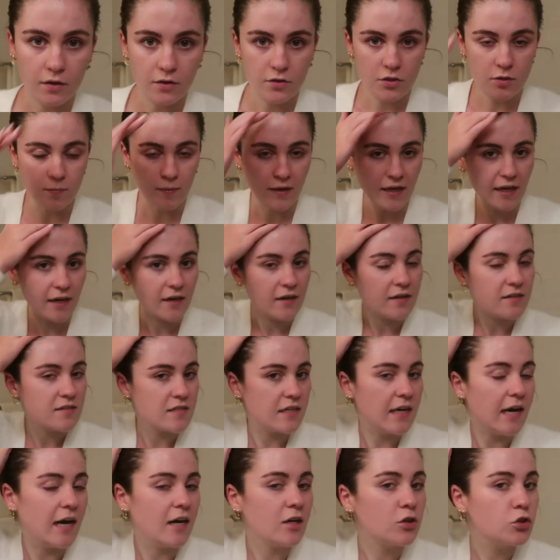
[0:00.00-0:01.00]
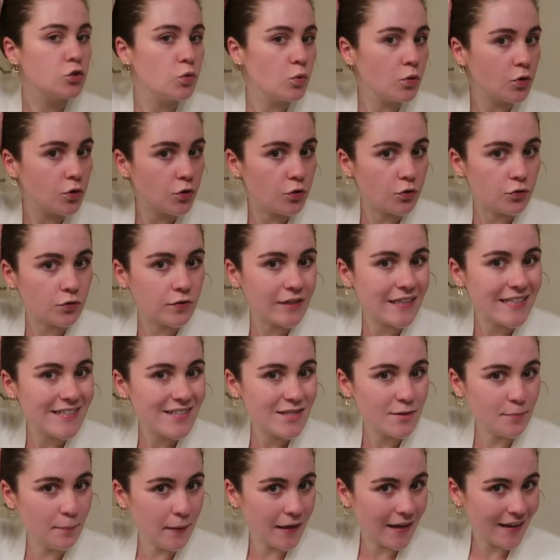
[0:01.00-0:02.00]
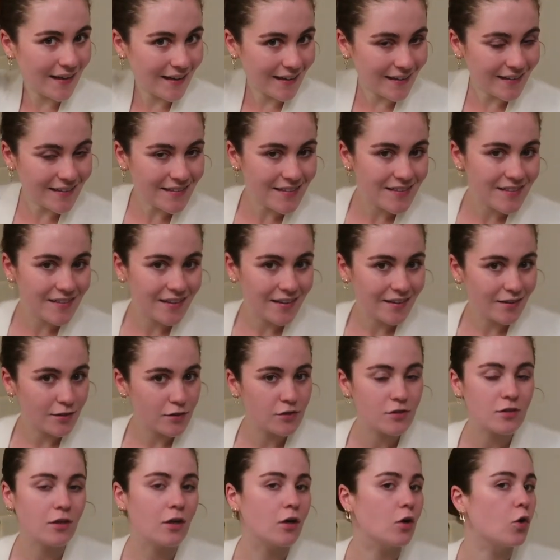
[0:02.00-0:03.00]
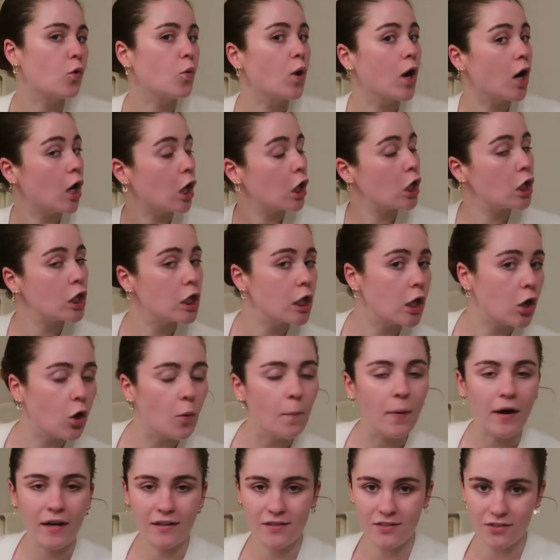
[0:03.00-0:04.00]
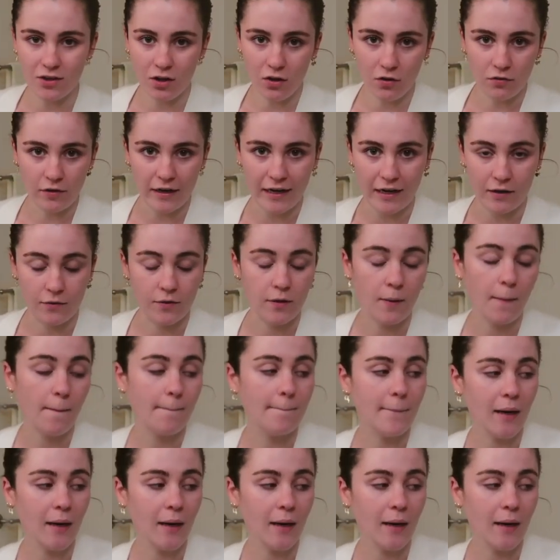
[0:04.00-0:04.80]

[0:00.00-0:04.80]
So my hair is an actual grease pit, so low buns all around.